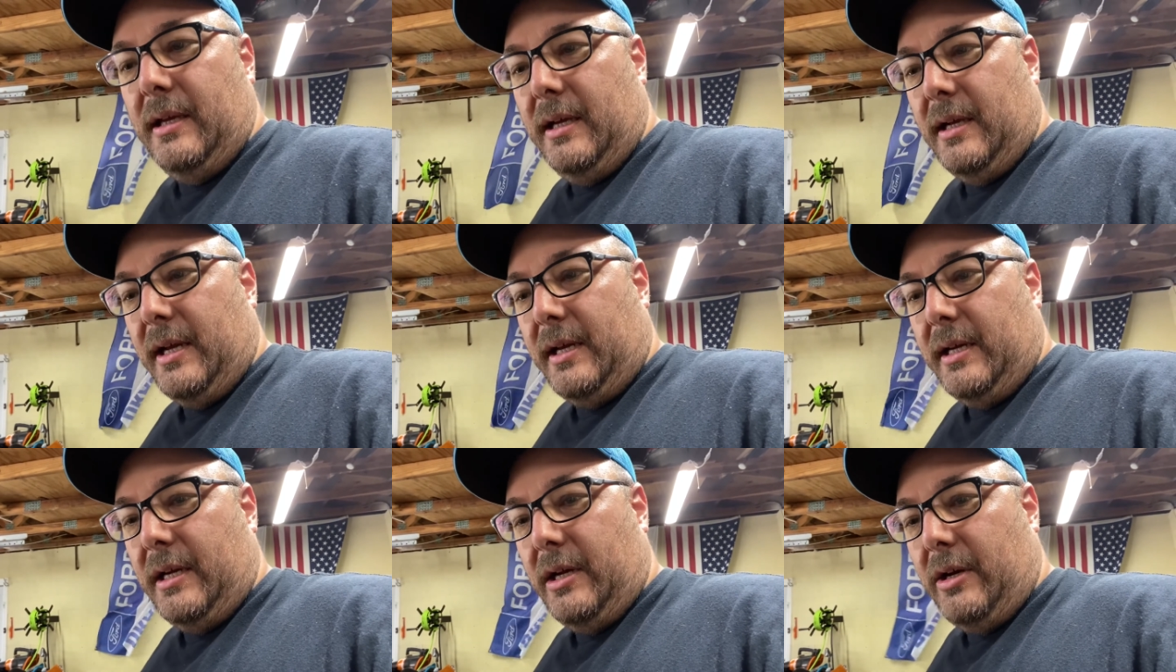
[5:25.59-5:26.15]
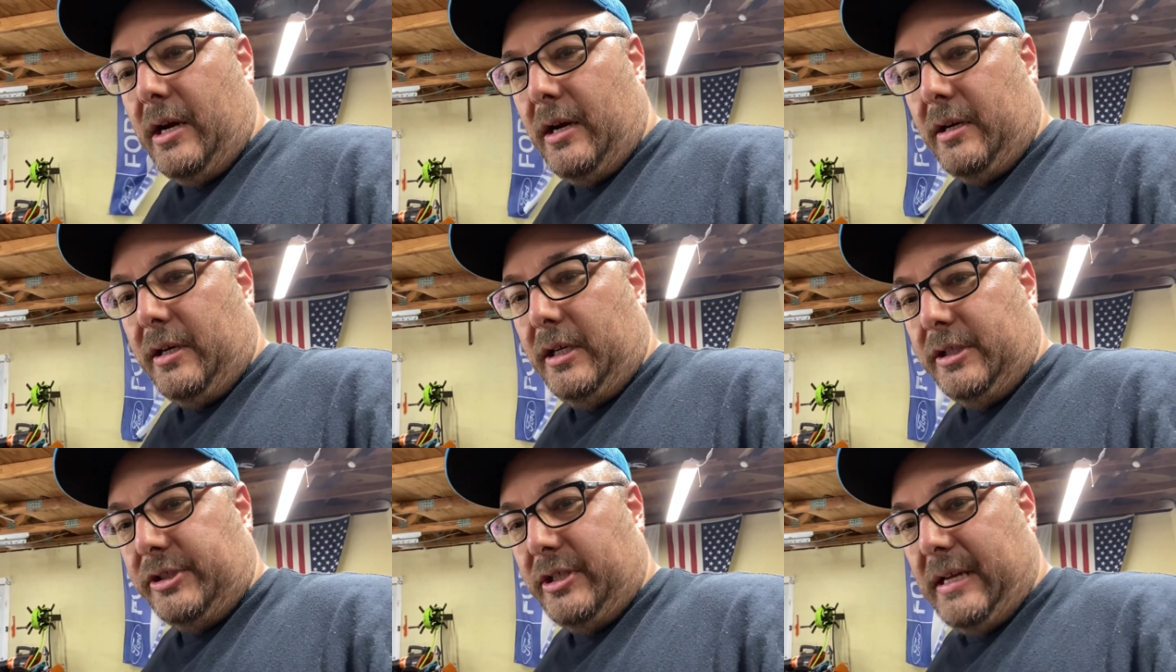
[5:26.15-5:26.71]
and I could hear air
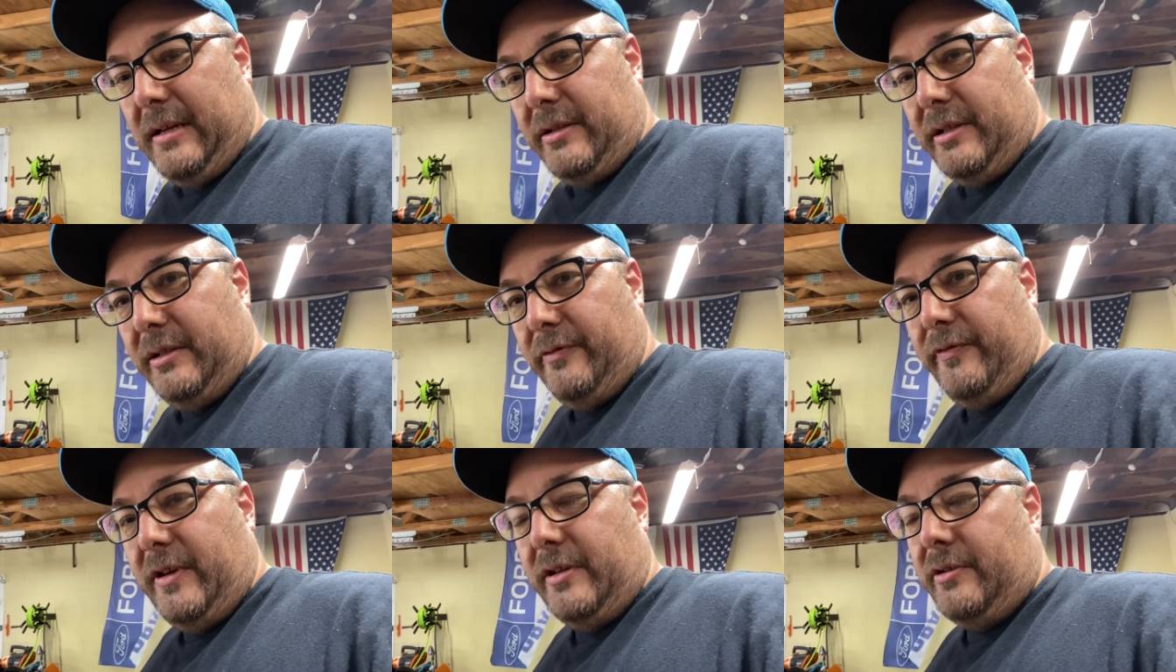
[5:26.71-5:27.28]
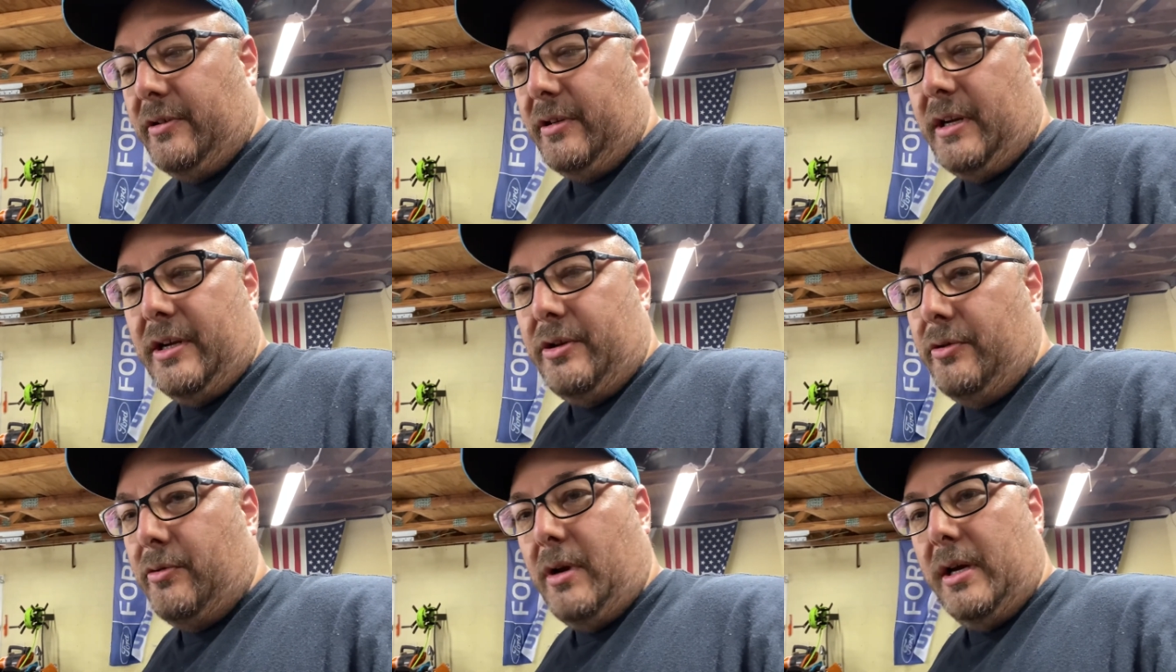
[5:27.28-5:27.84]
gushing out in the fender, and I
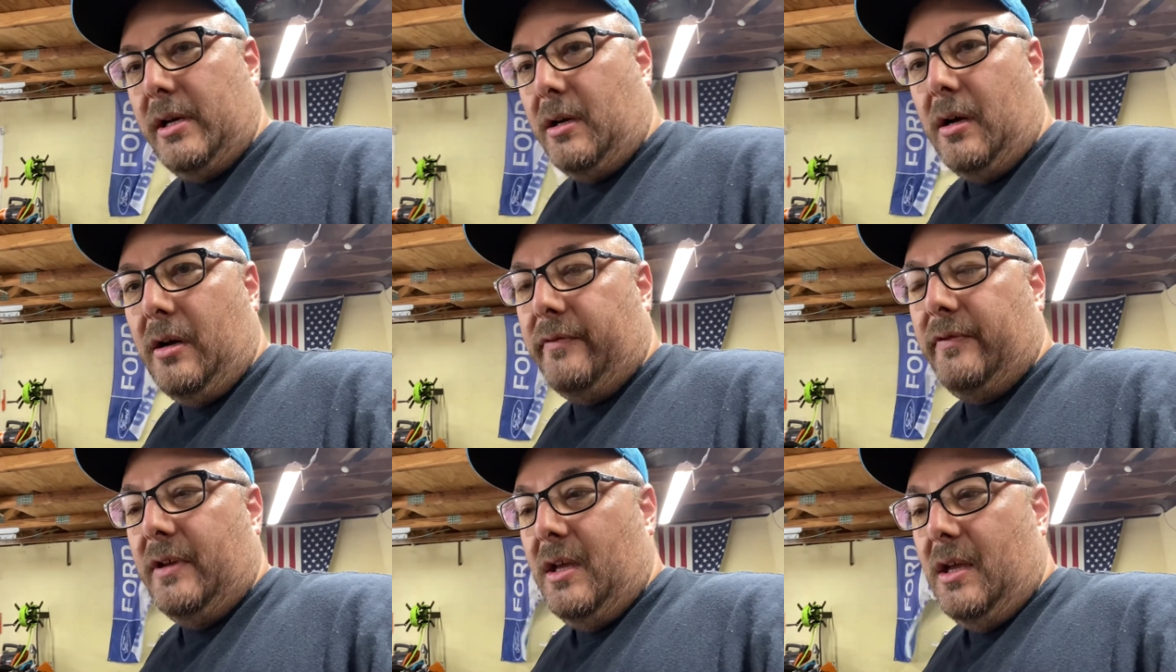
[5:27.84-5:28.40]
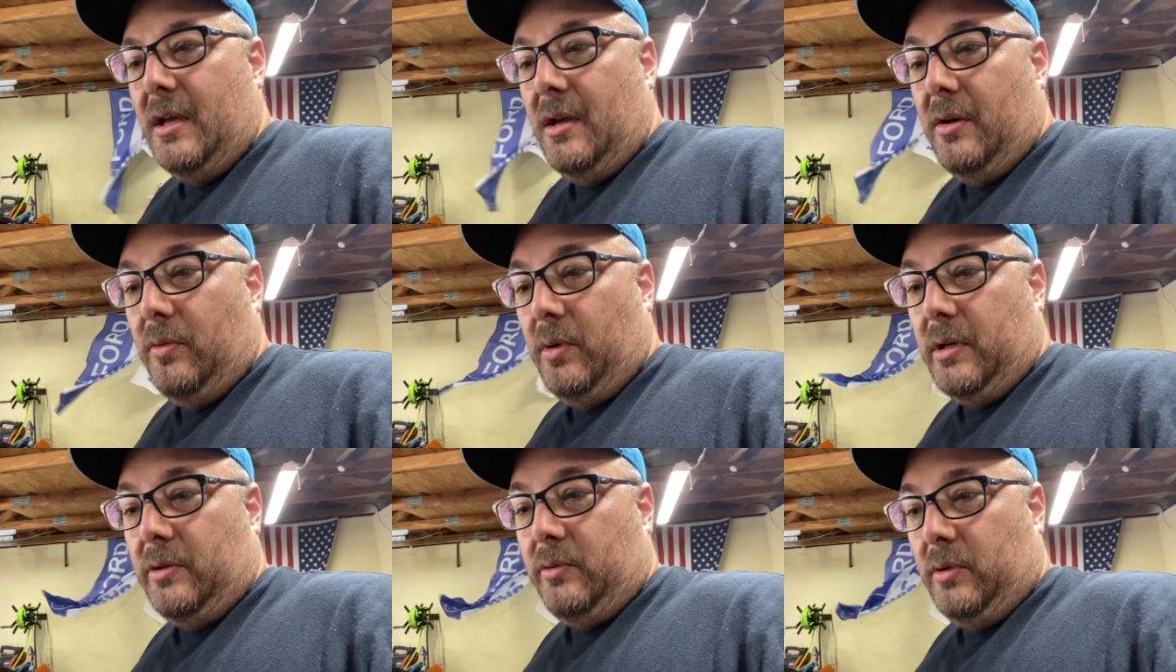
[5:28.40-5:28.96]
knew right off
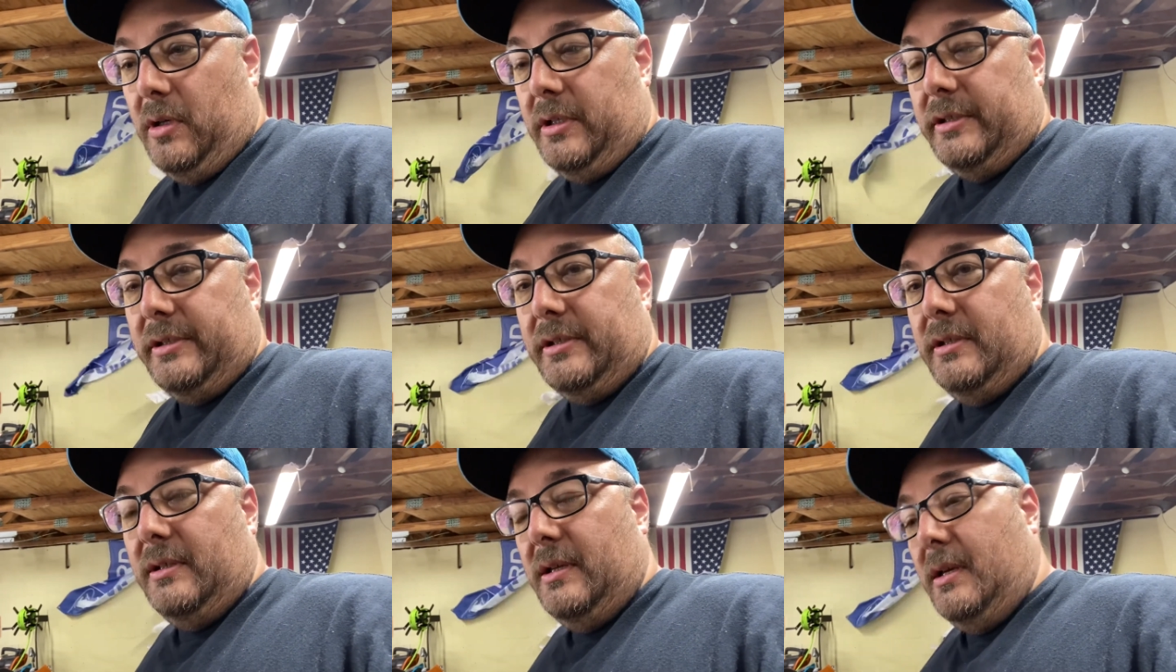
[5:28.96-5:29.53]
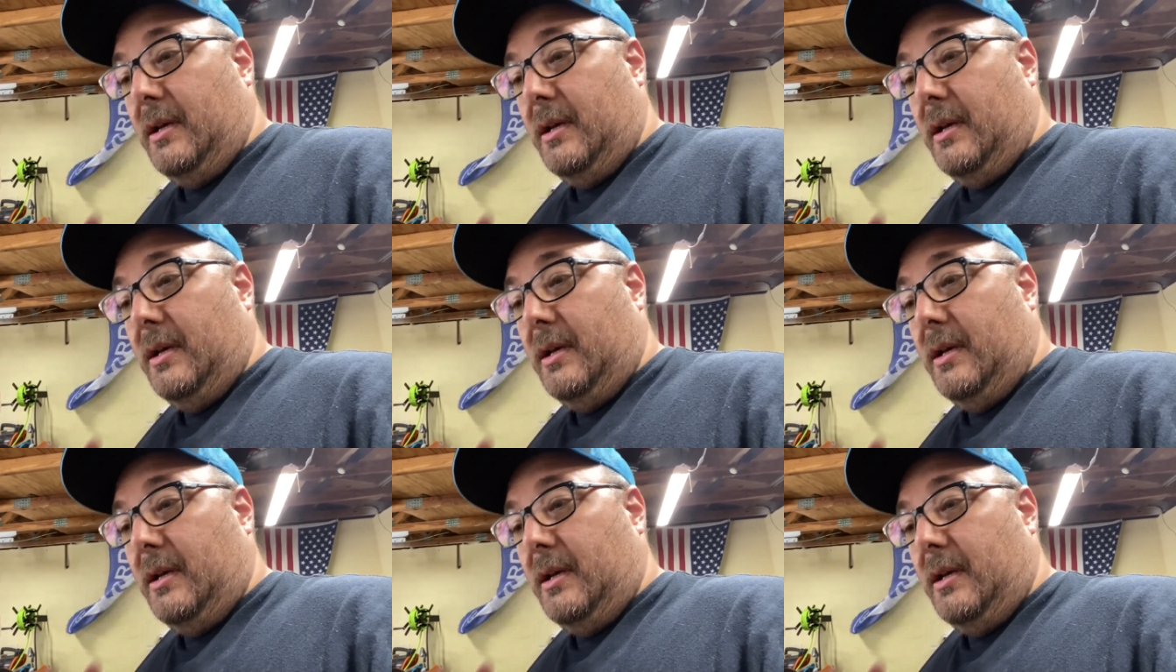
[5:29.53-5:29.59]
what it was.